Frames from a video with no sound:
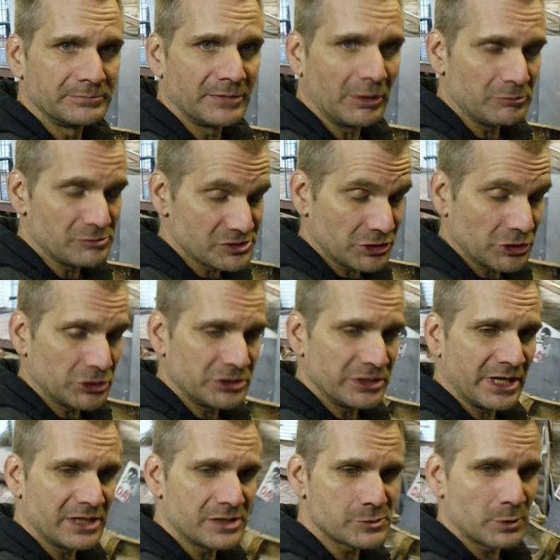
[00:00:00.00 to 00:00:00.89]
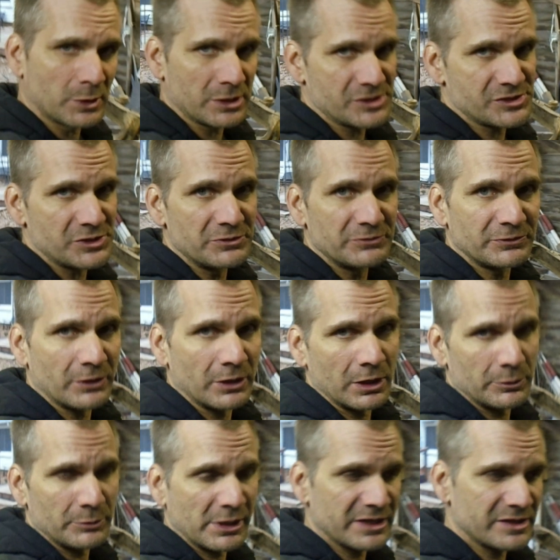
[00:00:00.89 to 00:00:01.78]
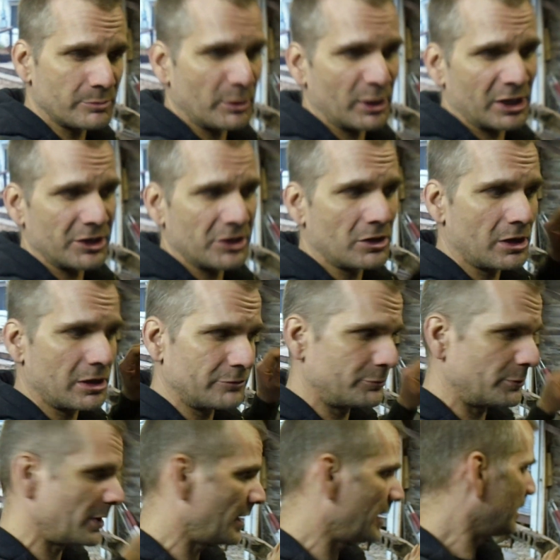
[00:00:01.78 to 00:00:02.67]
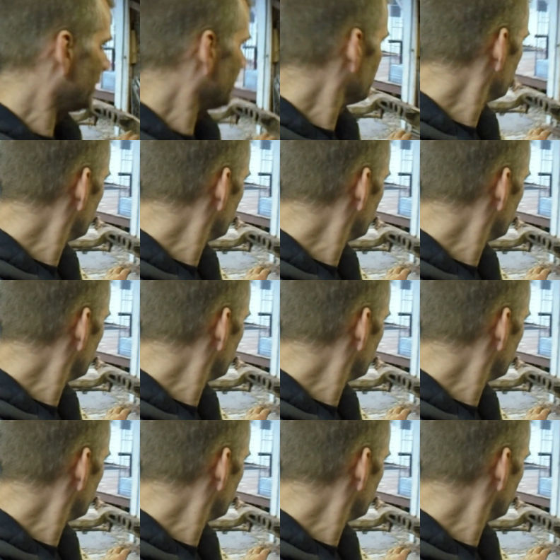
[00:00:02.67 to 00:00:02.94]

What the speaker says: it was a good day's work so far. We got the body off, we got